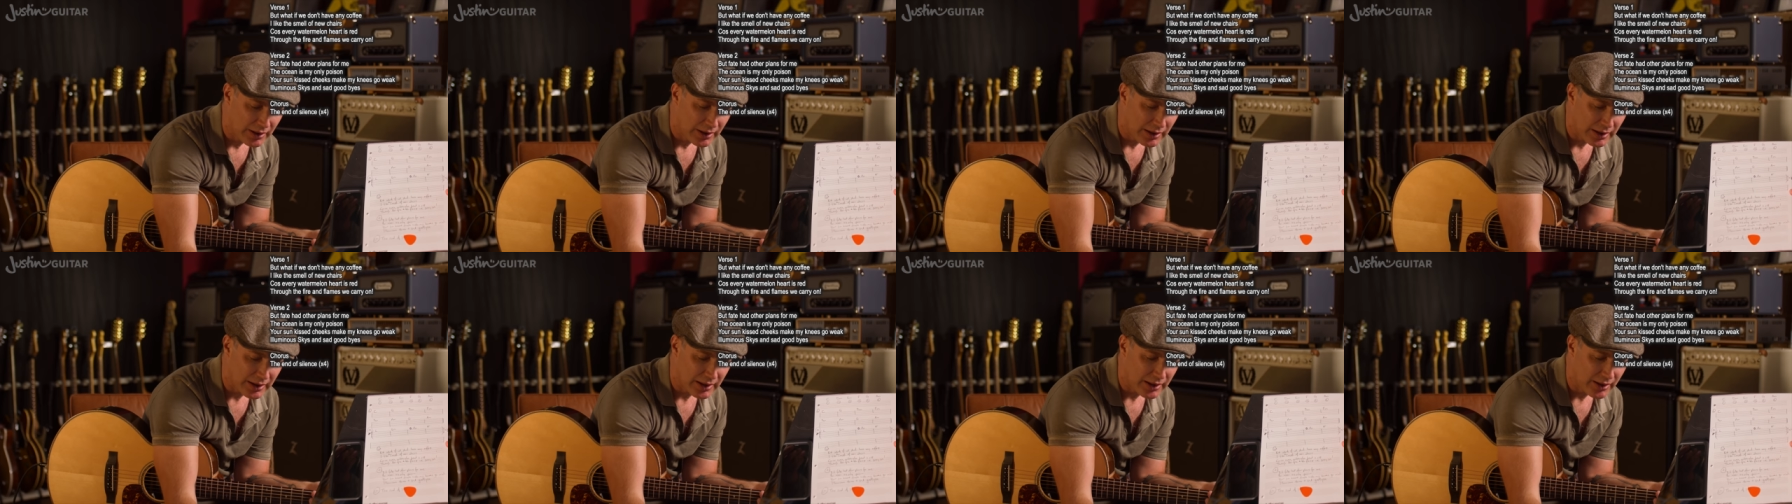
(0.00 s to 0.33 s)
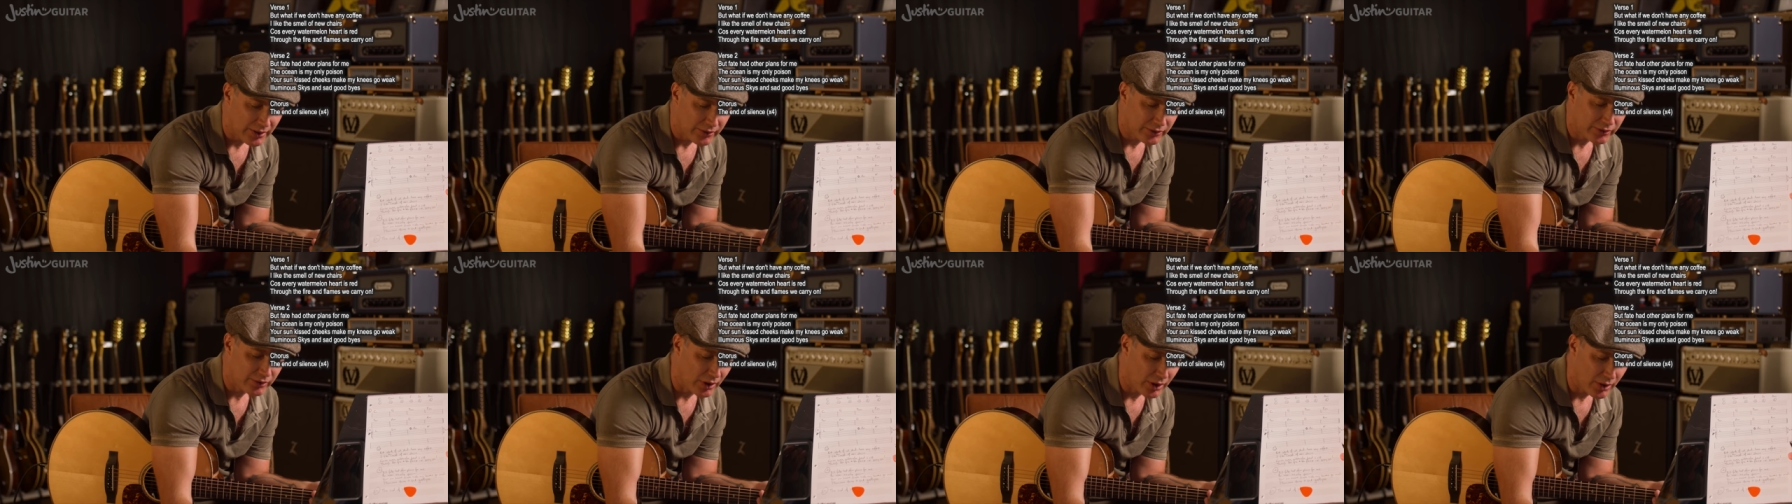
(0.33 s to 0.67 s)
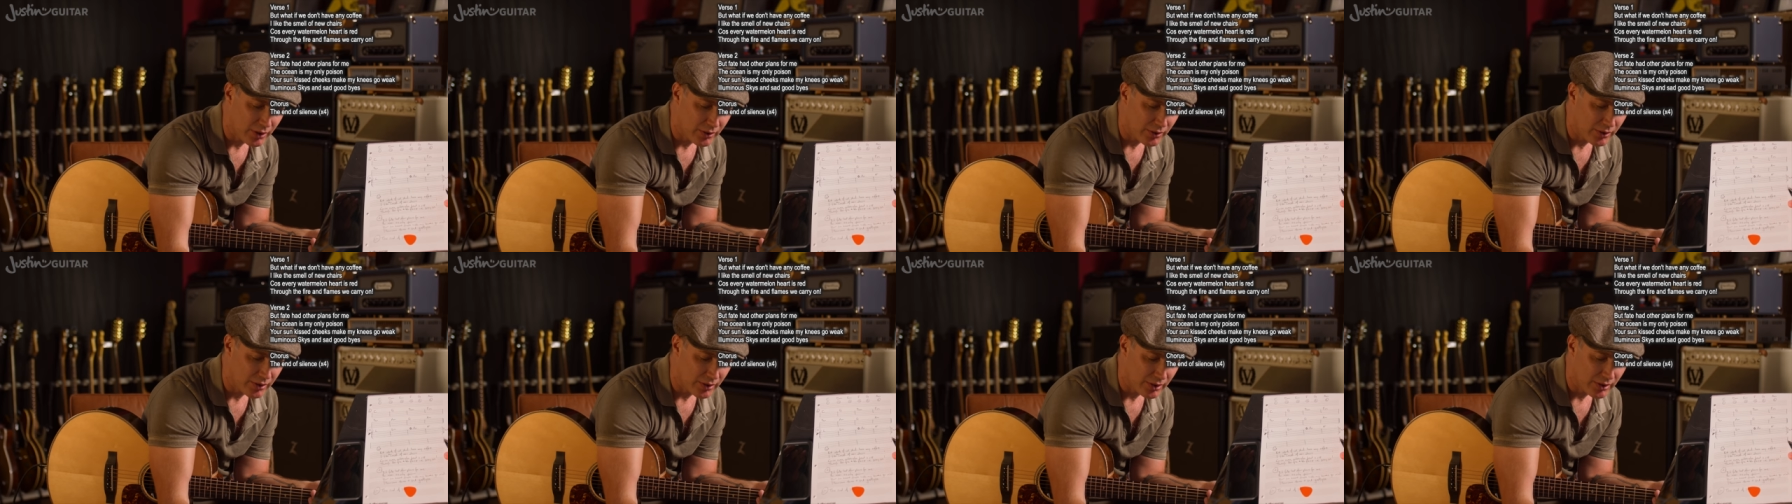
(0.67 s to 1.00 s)
Uh,
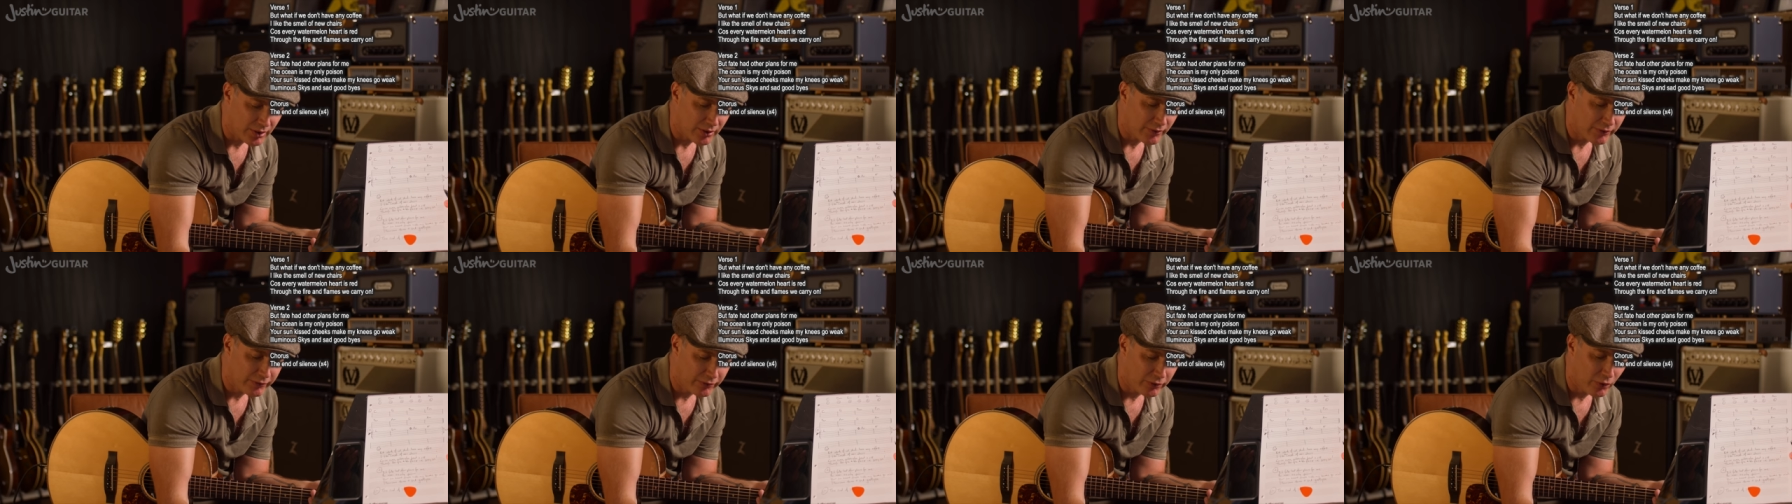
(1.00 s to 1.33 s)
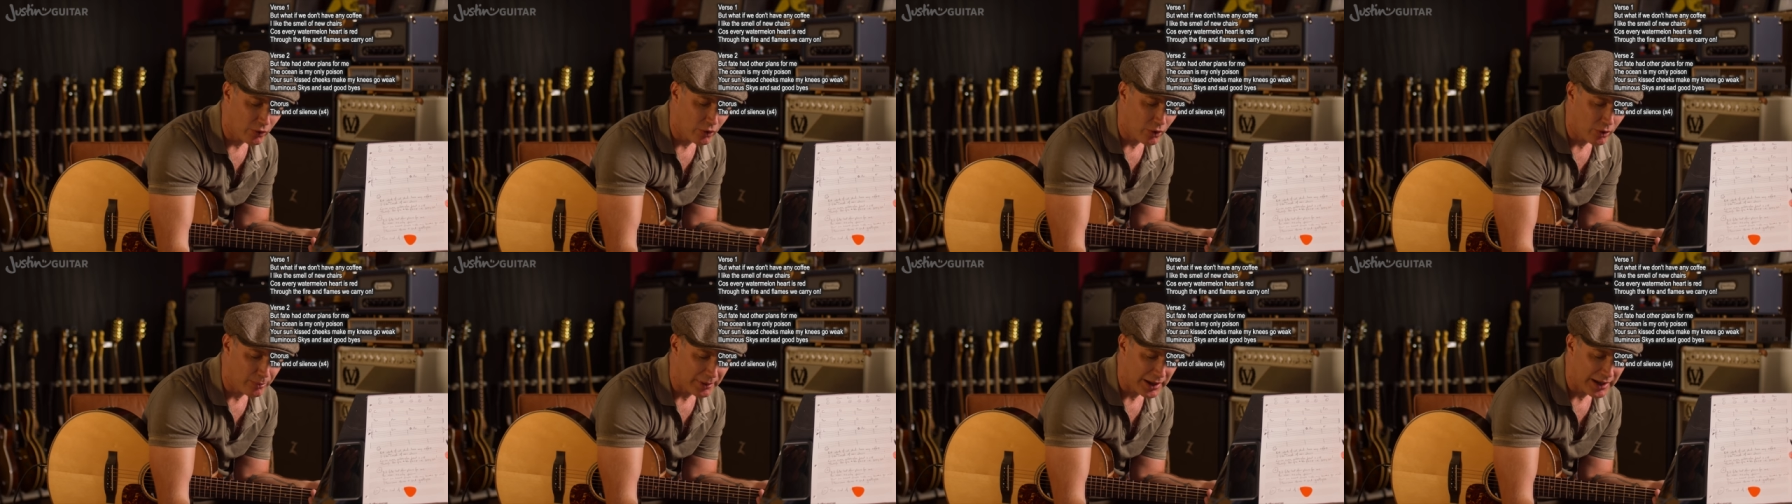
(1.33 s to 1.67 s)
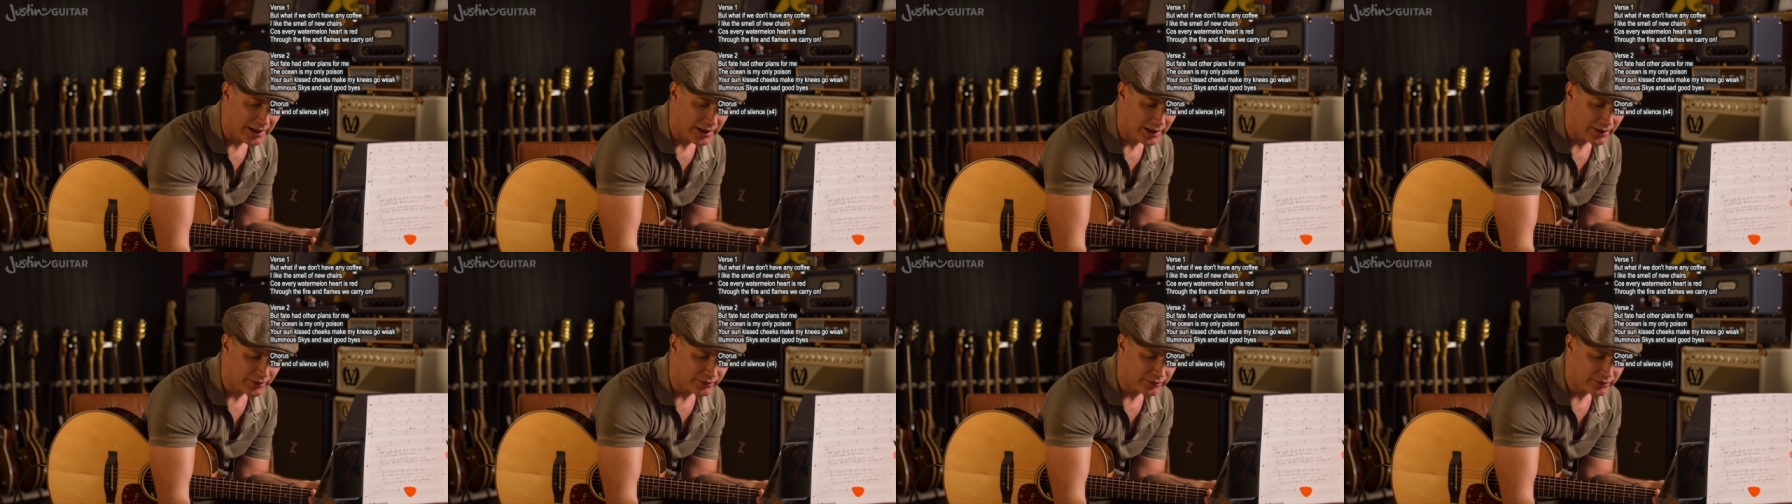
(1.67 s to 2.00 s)
so four
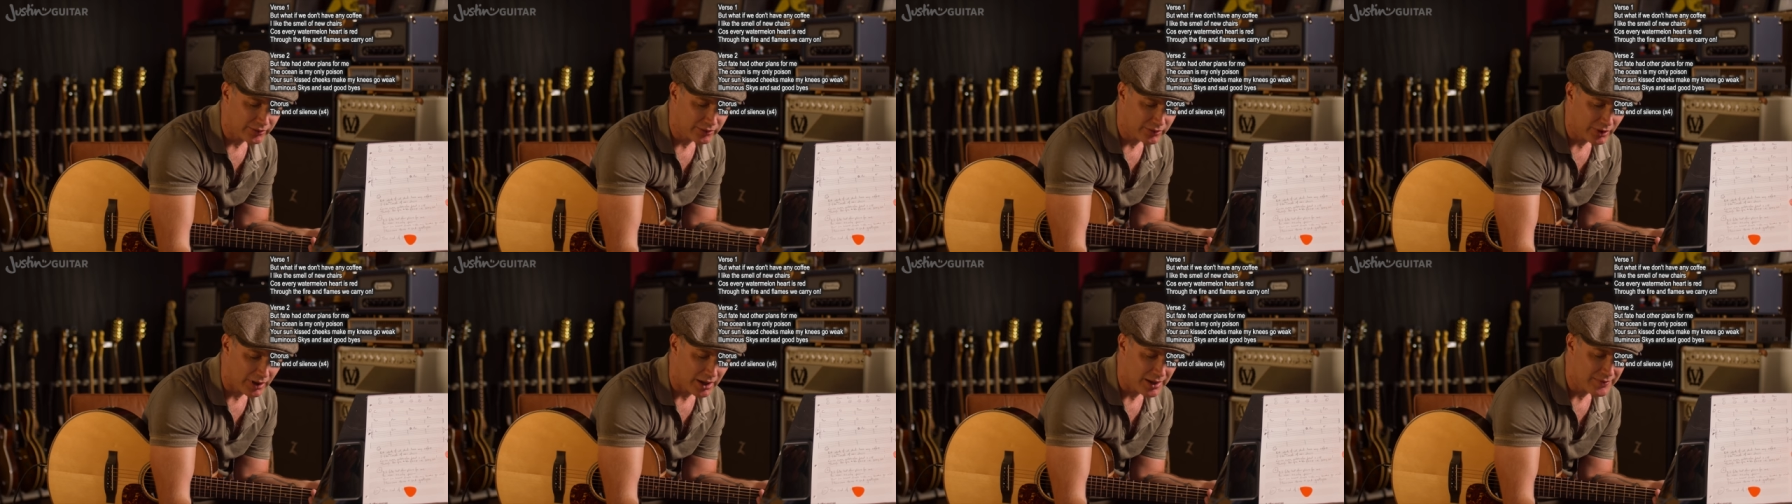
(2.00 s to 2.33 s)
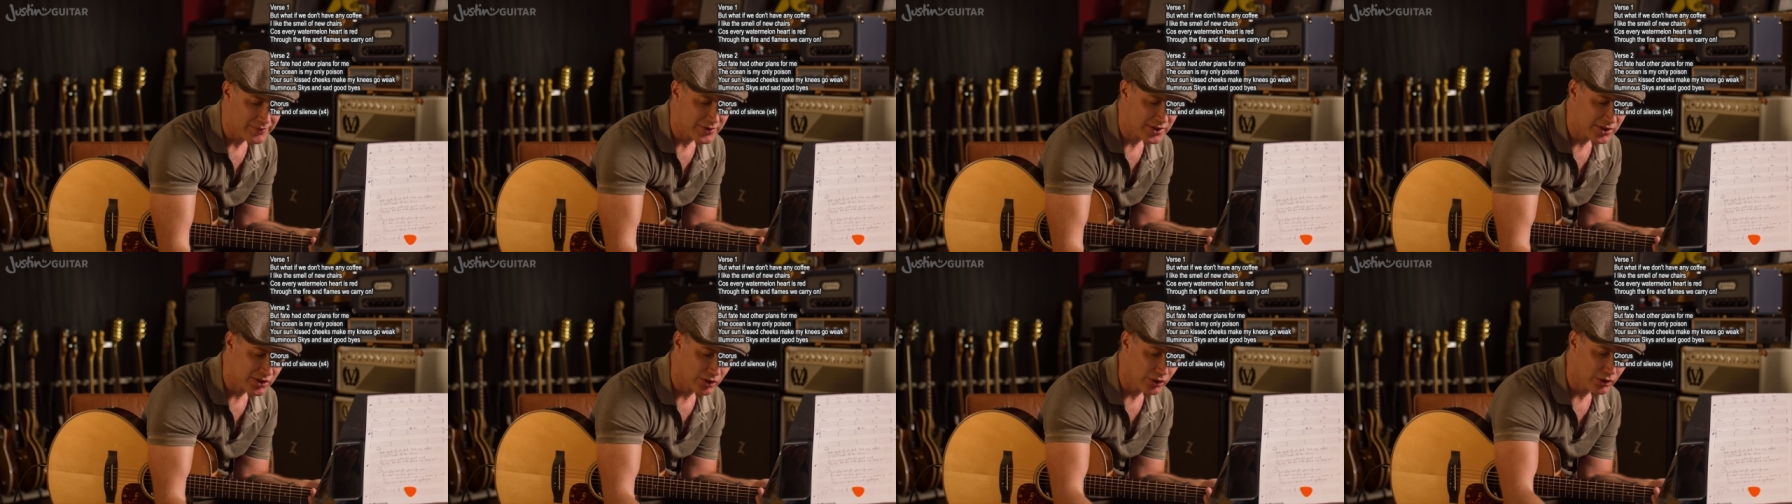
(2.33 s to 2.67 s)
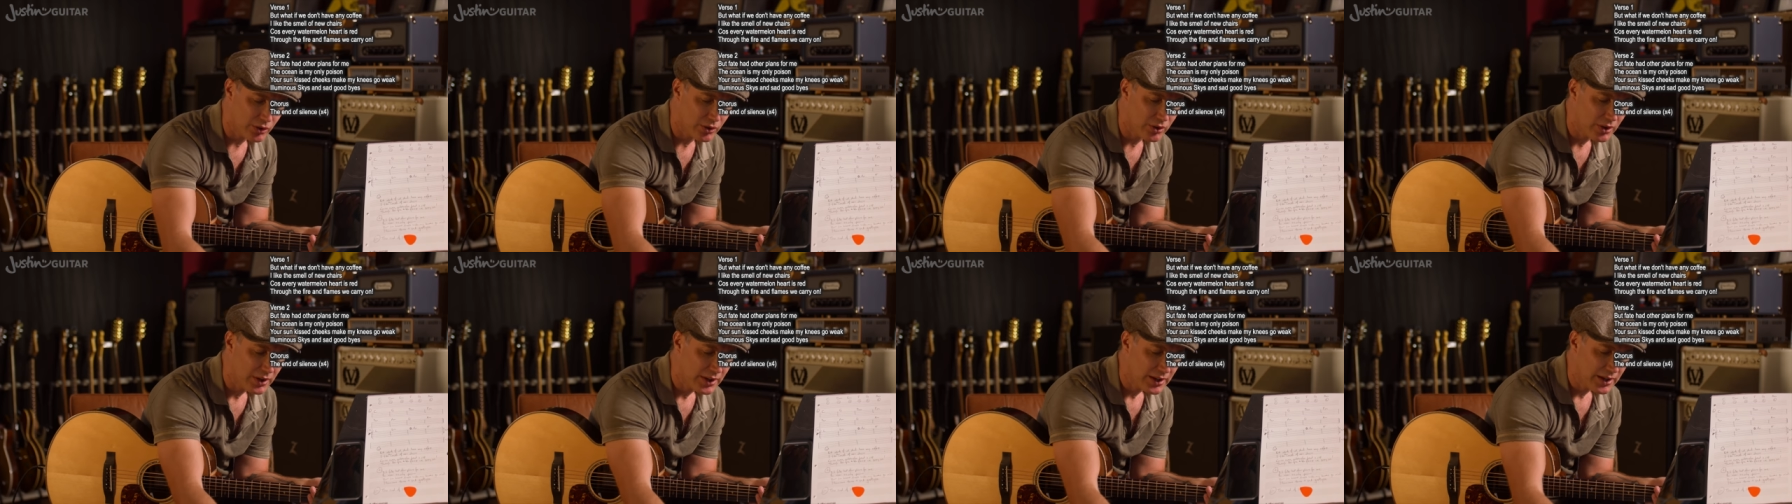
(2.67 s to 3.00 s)
bars times
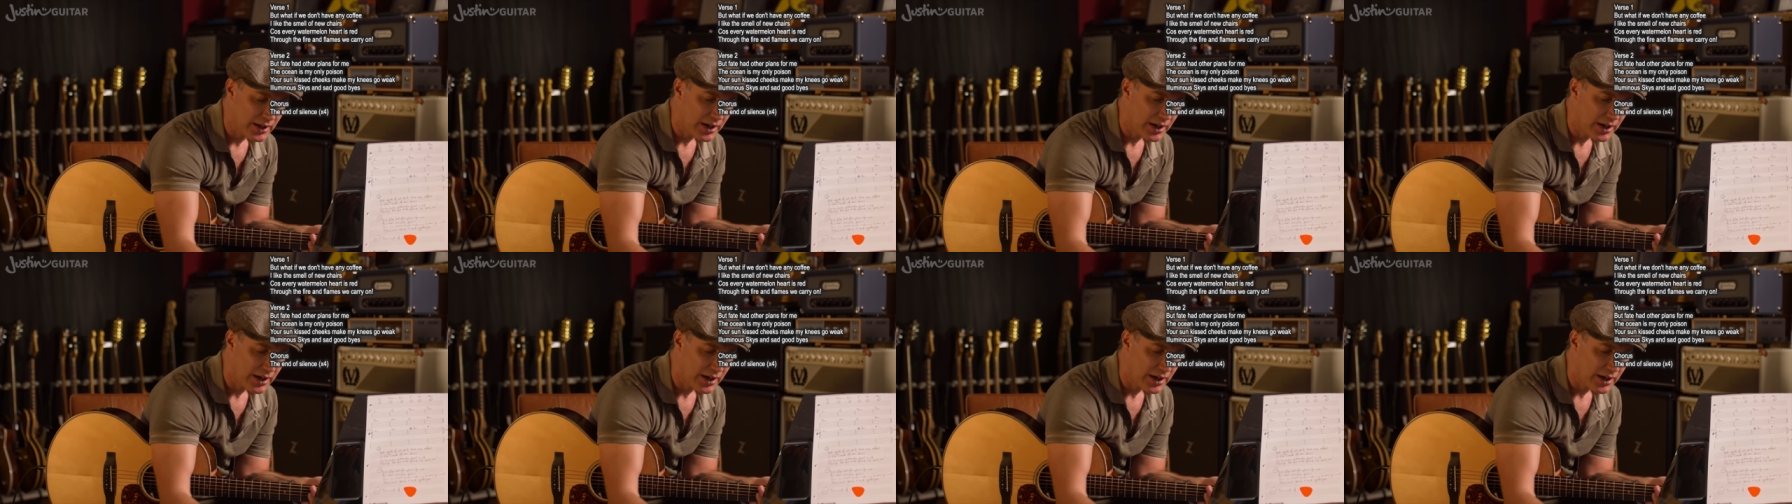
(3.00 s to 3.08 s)
two